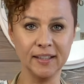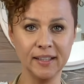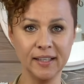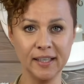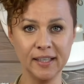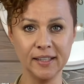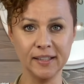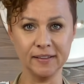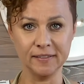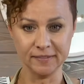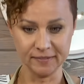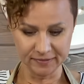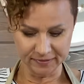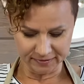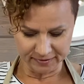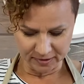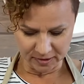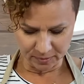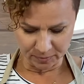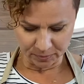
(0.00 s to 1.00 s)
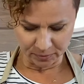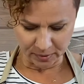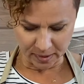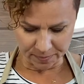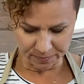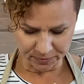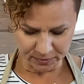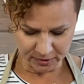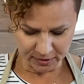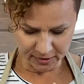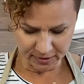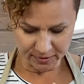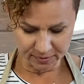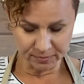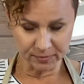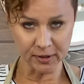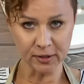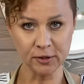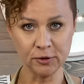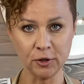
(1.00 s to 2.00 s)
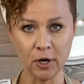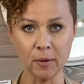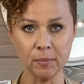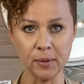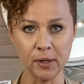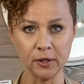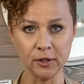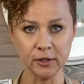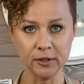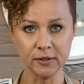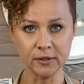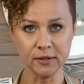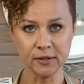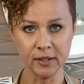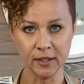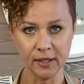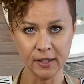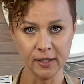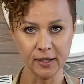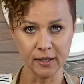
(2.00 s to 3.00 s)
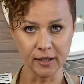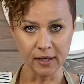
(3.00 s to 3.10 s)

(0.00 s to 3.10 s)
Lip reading: I have prepped my strawberries.